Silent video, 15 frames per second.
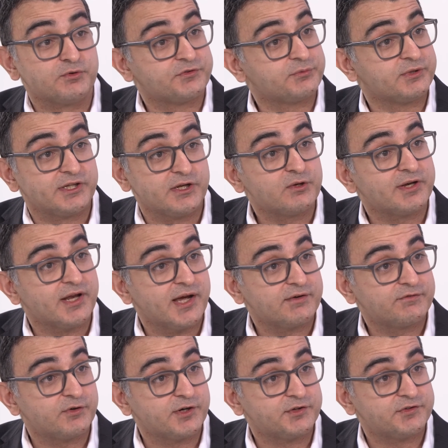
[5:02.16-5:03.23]
would look like,
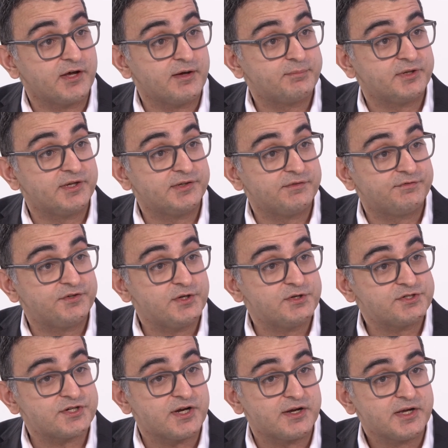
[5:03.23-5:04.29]
for example, in the
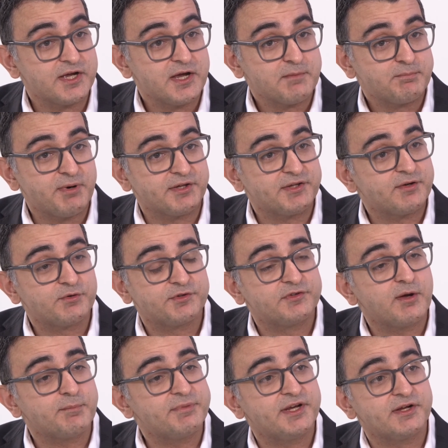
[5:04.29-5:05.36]
future, but there has
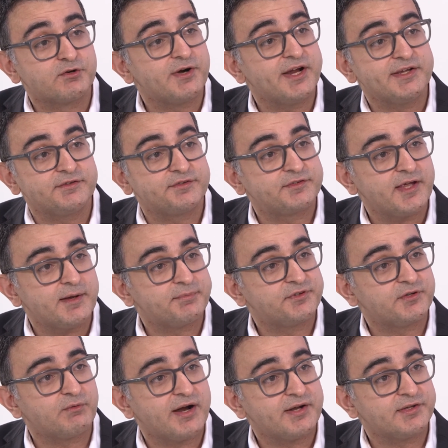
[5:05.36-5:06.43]
not been a great steps
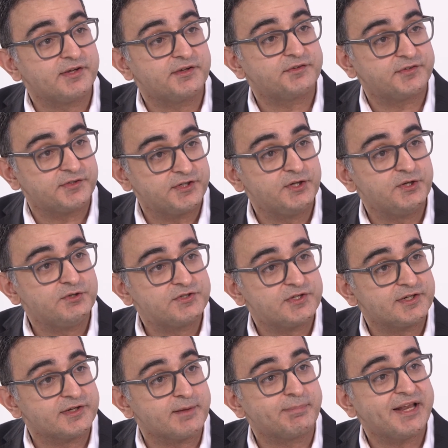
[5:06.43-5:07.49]
around
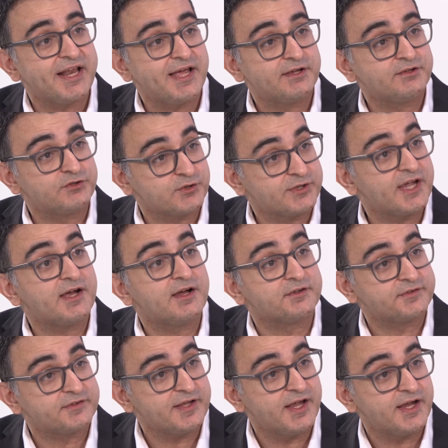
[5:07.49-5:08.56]
executing the plan to get
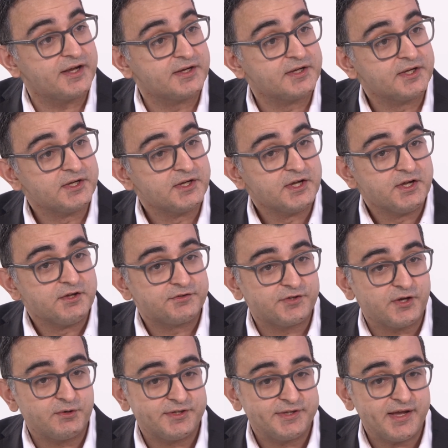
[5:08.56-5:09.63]
us there.
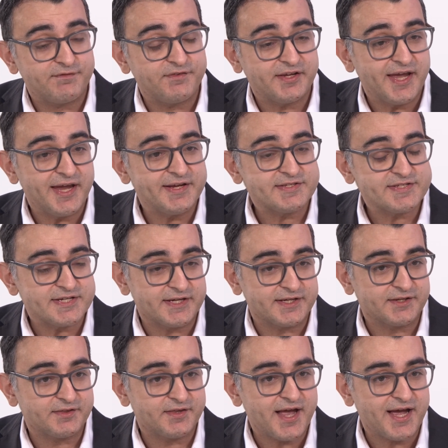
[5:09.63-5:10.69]
So
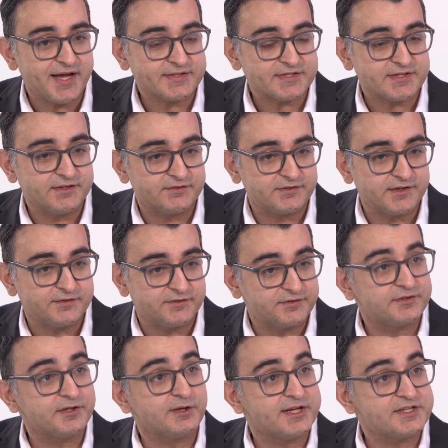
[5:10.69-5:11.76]
navigating that is
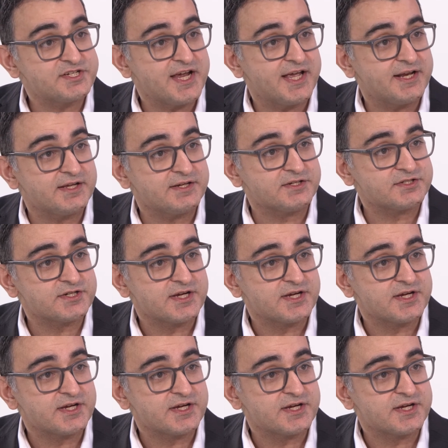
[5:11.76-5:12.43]
still a challenge.